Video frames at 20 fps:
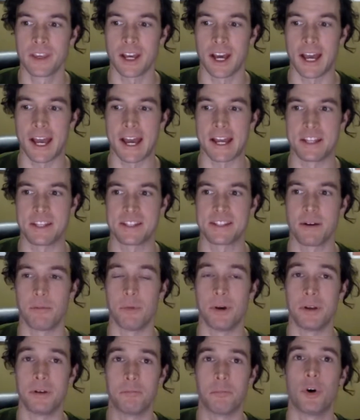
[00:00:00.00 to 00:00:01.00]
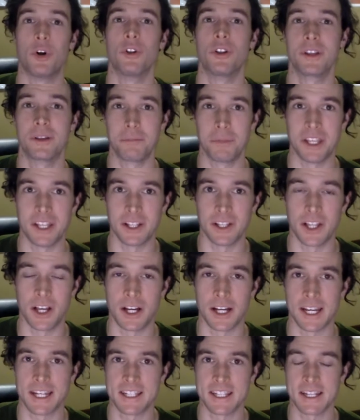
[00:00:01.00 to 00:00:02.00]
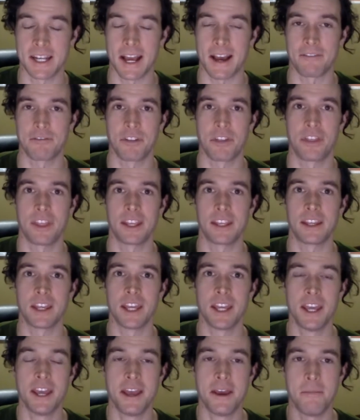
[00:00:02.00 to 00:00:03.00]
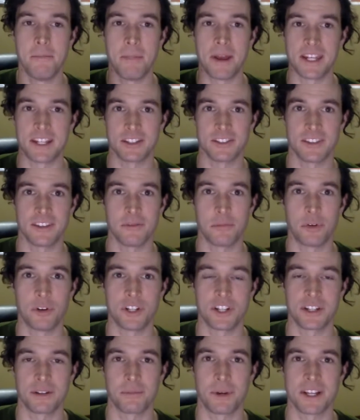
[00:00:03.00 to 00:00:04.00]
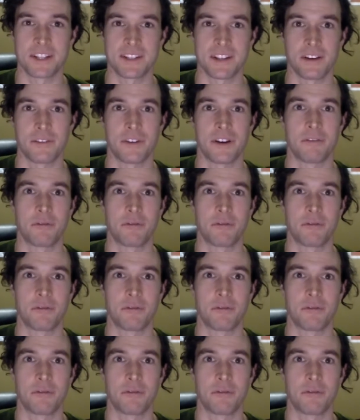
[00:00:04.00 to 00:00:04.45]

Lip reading: had someone pulling me along. I didn't have to think mentally of pushing myself.